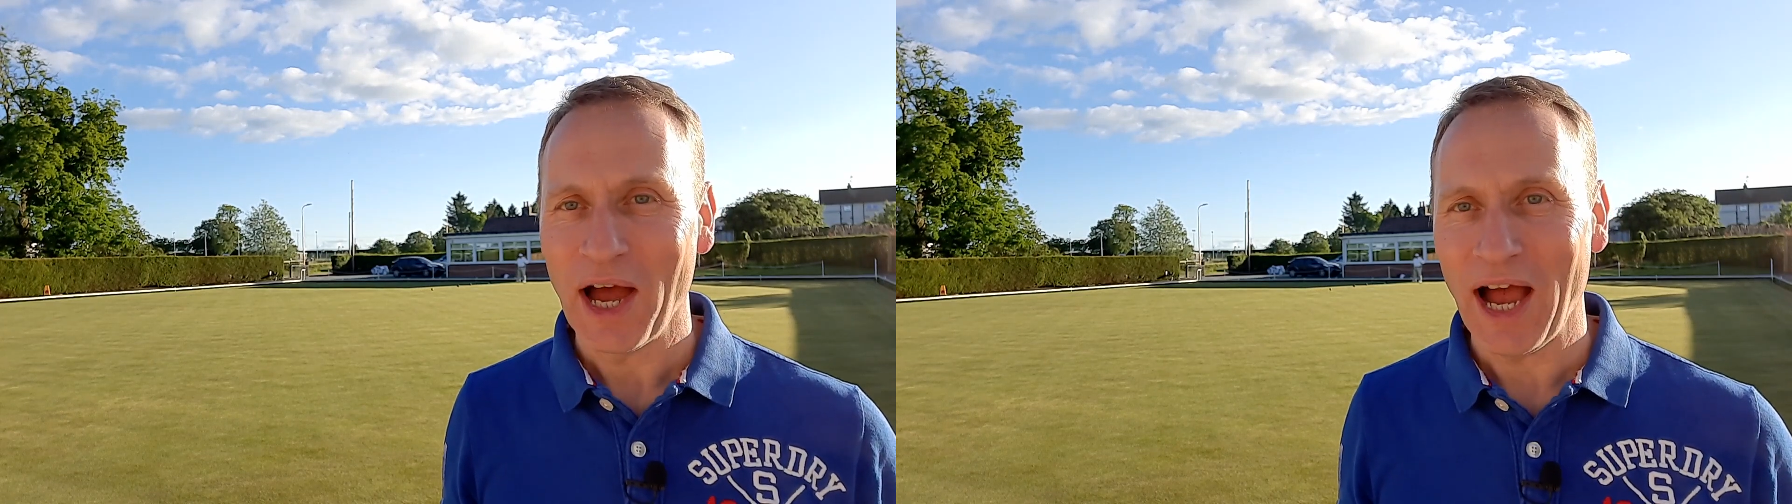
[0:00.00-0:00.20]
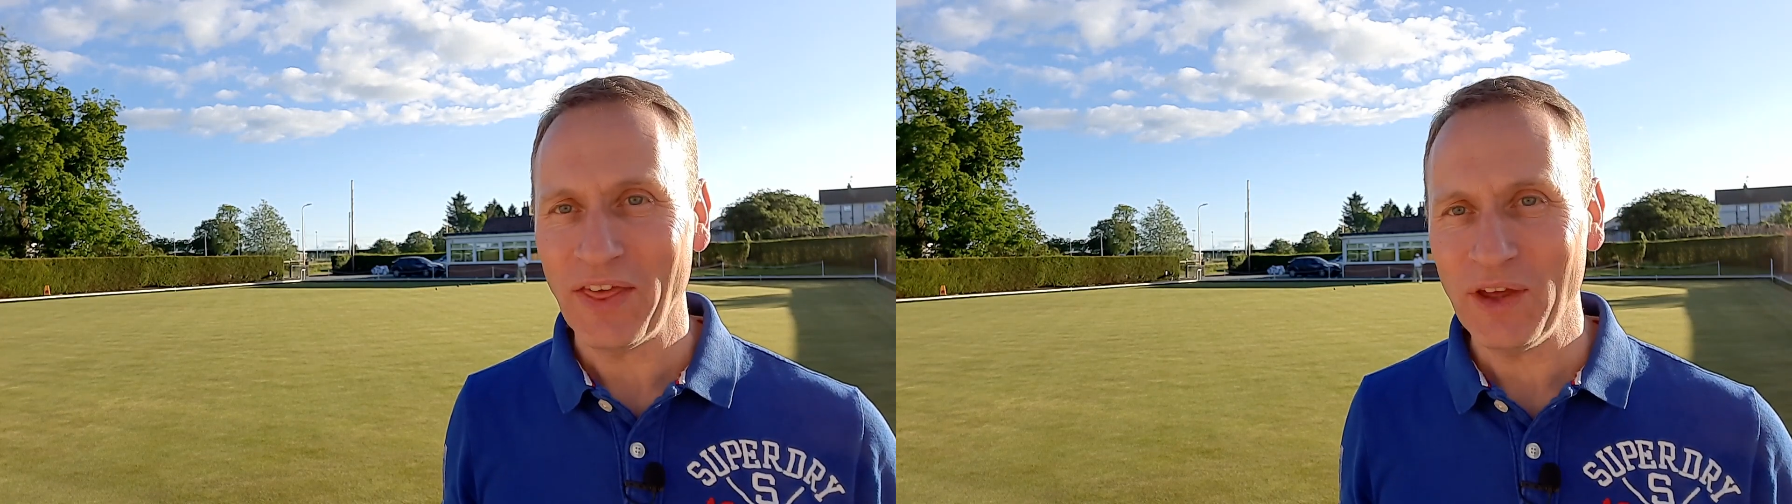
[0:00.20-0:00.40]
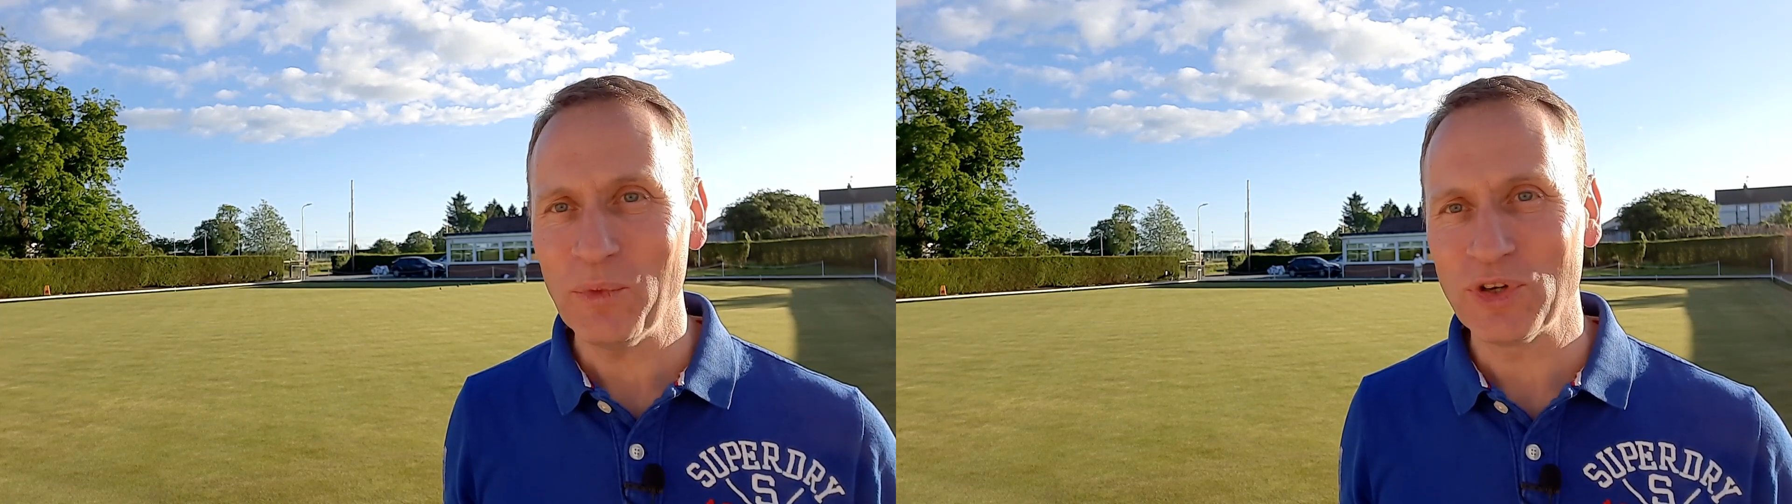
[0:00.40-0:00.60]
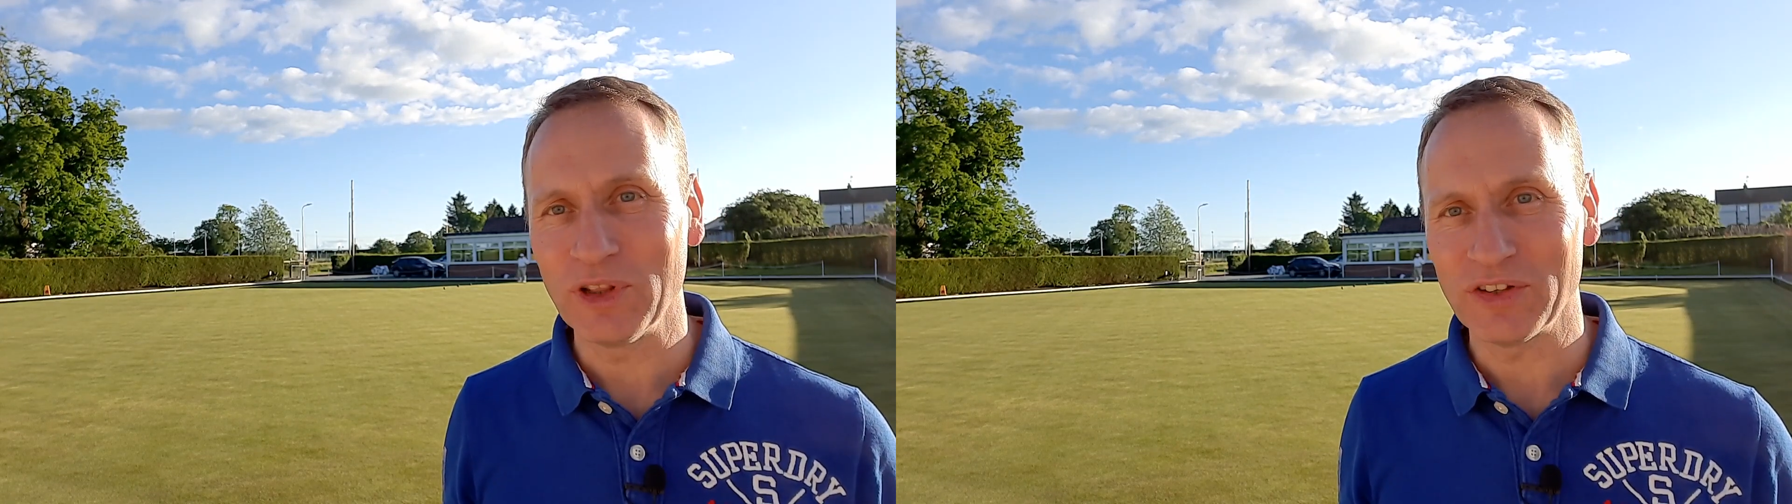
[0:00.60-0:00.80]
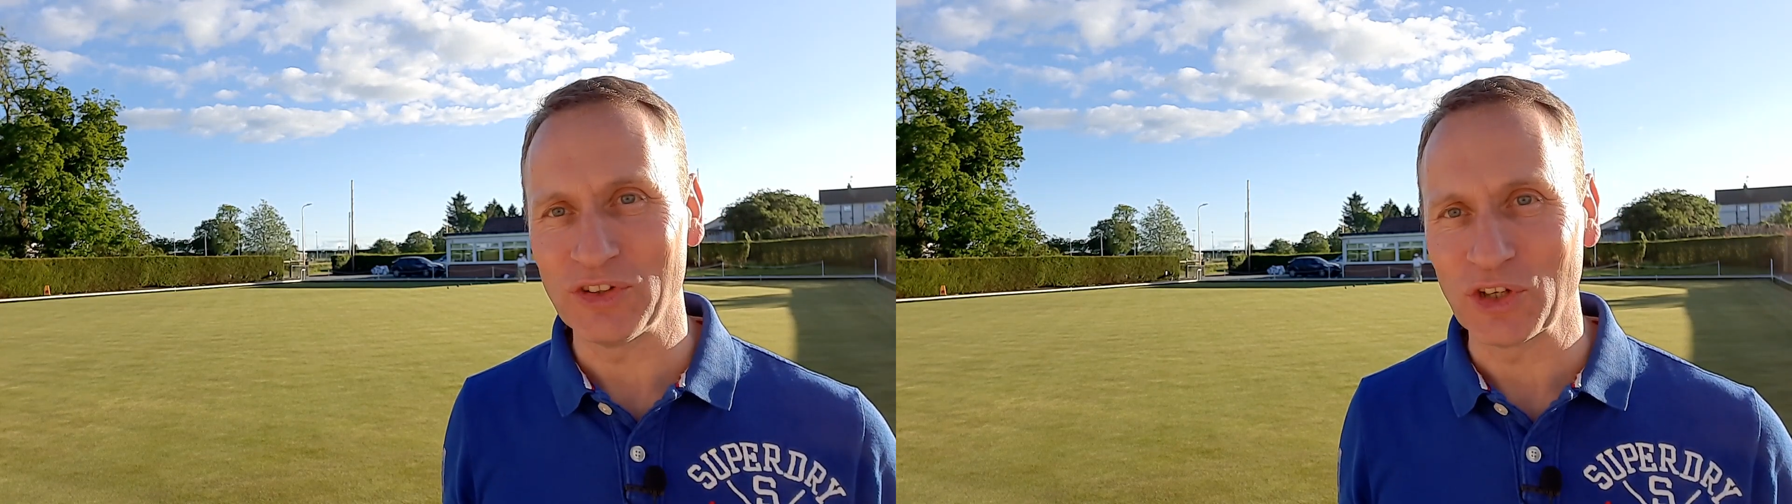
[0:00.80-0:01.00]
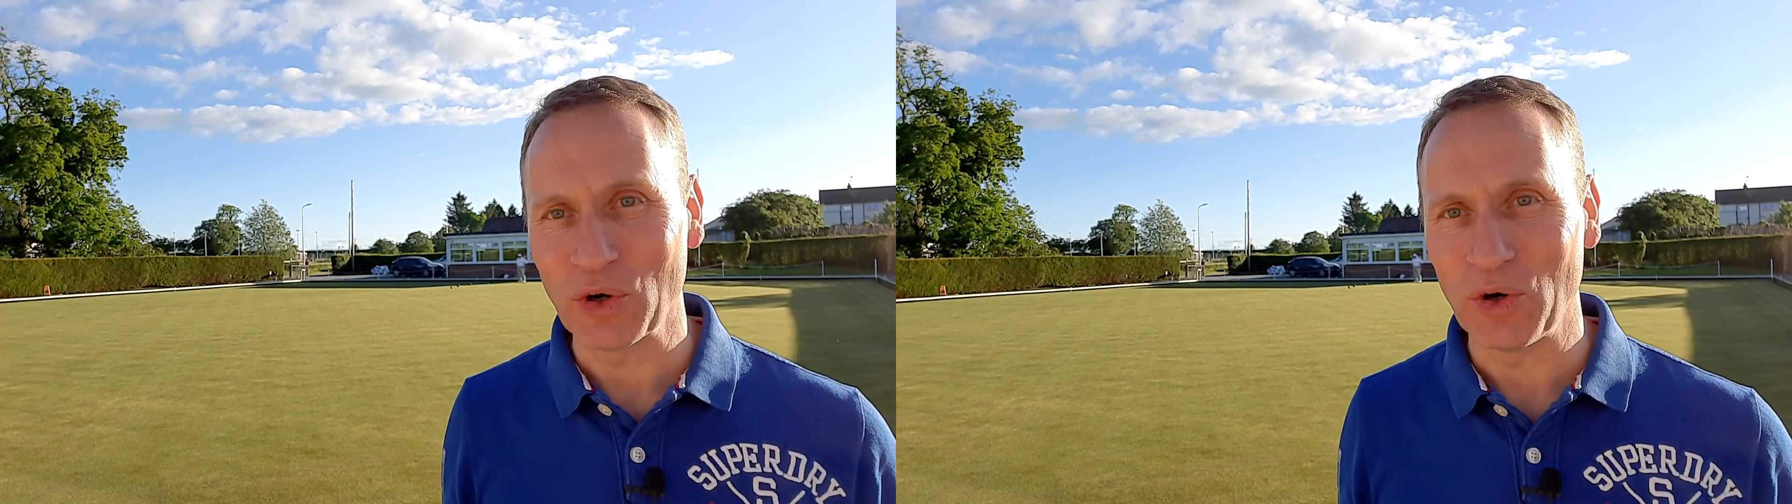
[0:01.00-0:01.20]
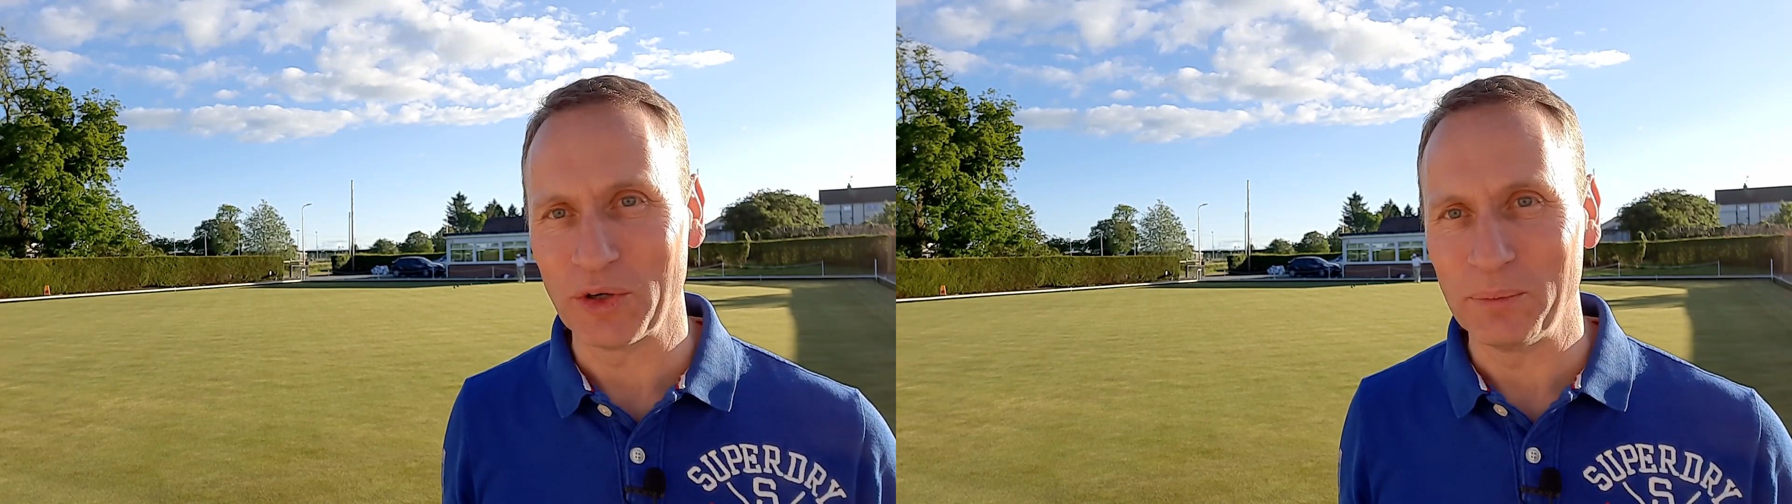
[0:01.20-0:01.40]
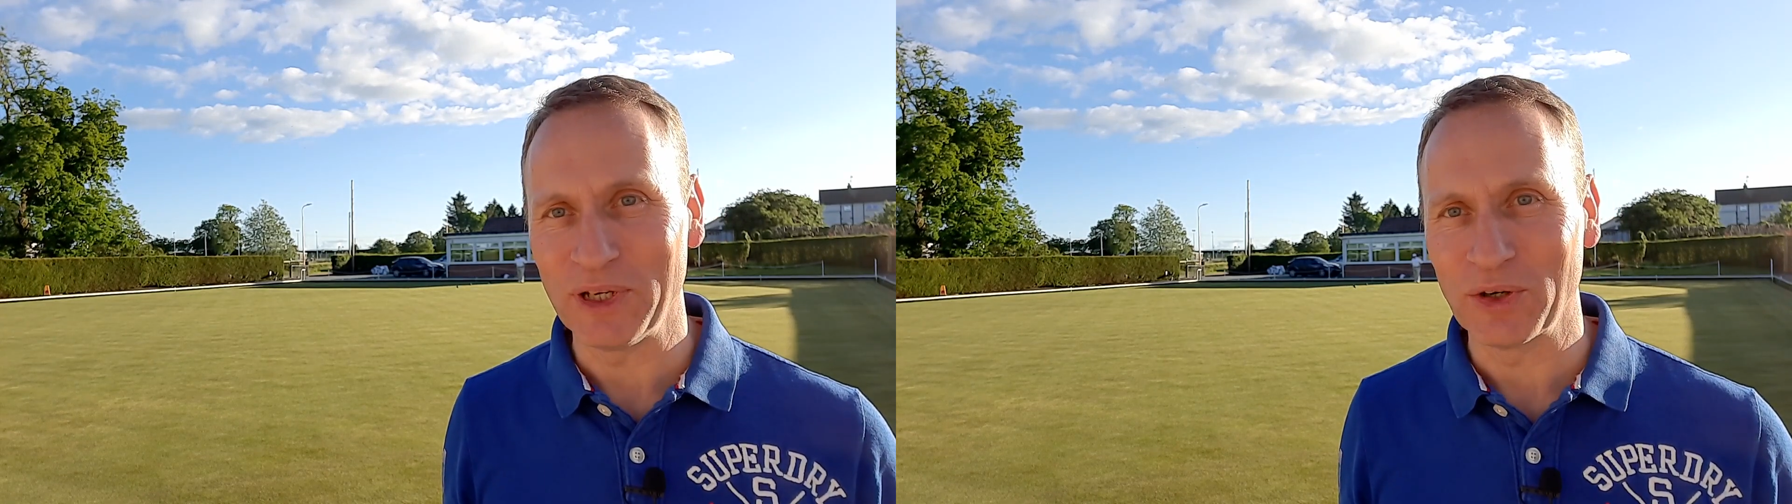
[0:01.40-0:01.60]
I think we should listen to
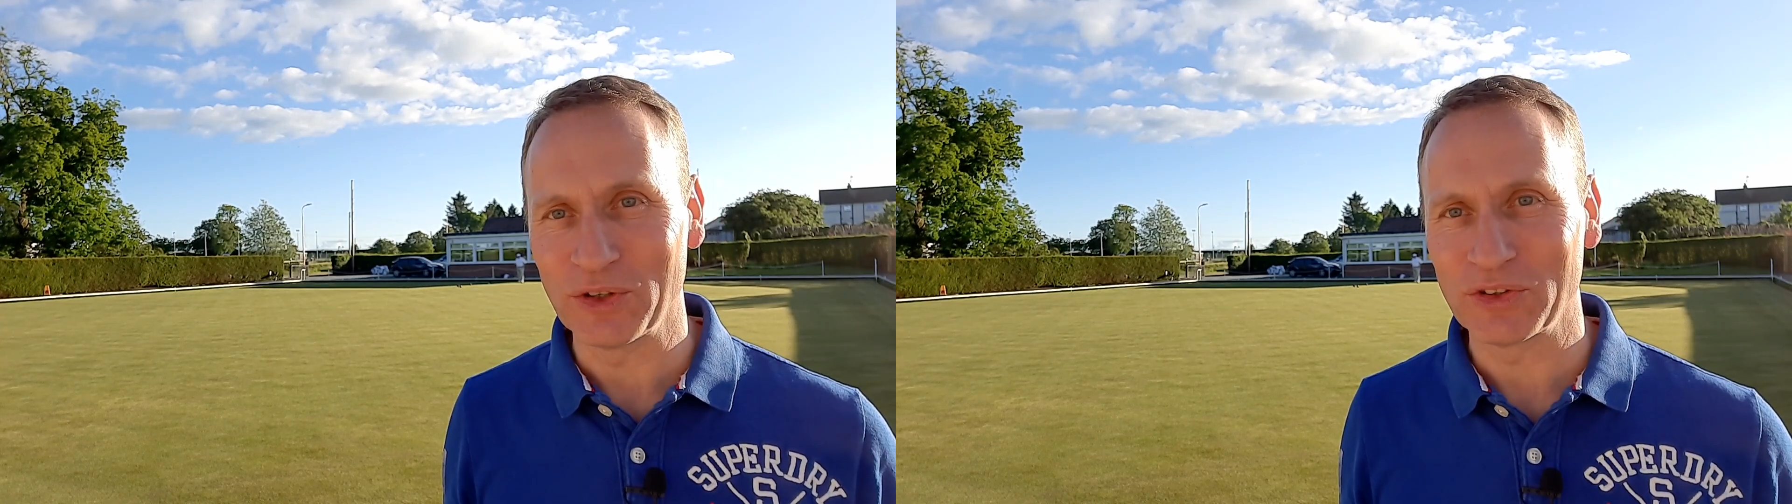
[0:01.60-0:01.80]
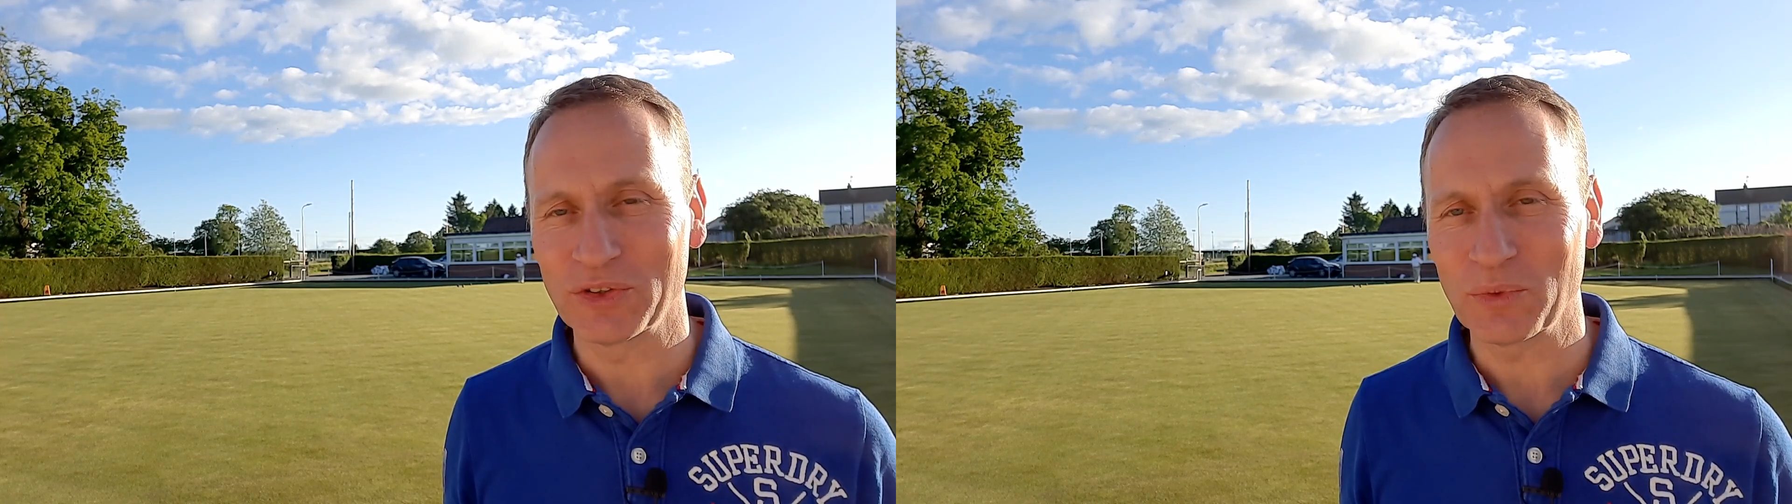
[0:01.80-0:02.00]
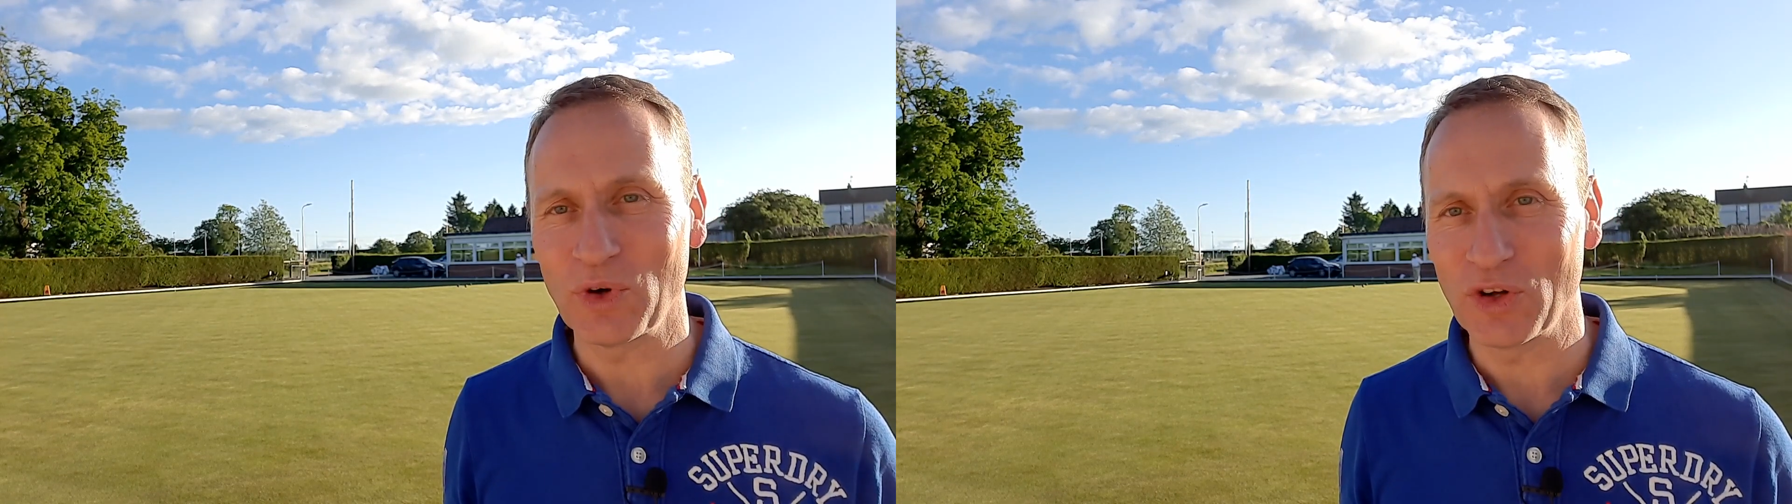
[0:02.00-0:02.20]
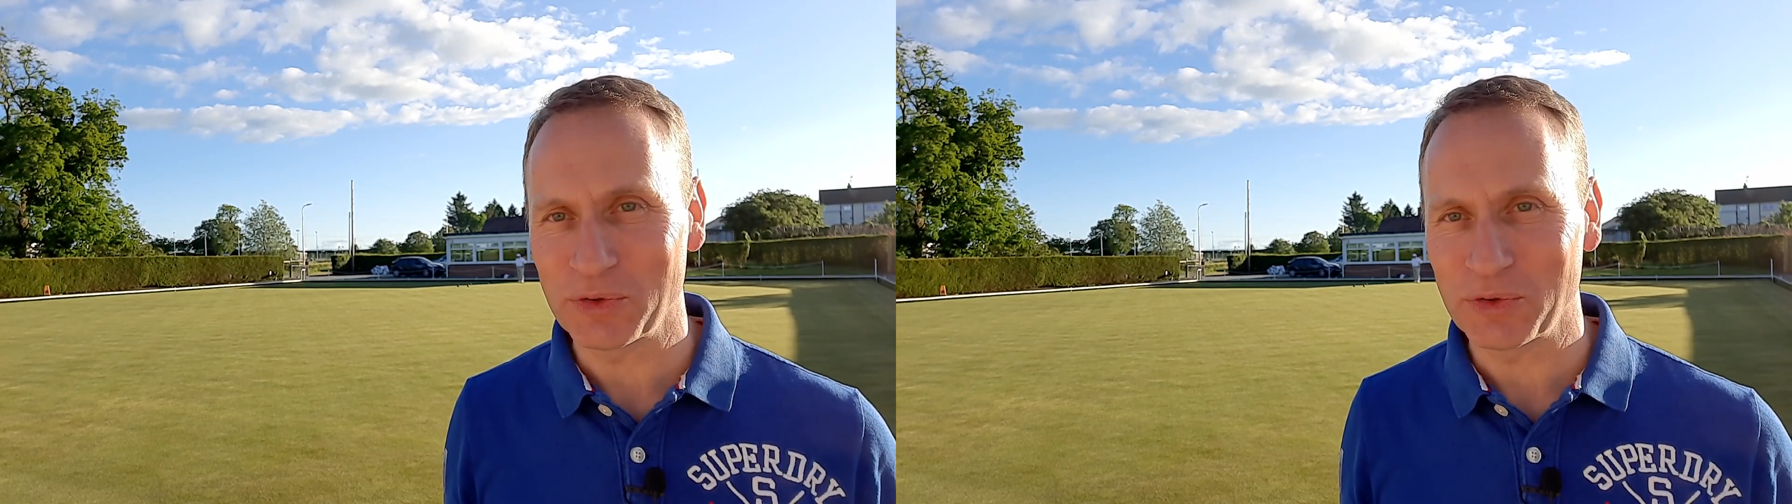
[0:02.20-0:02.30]
God because God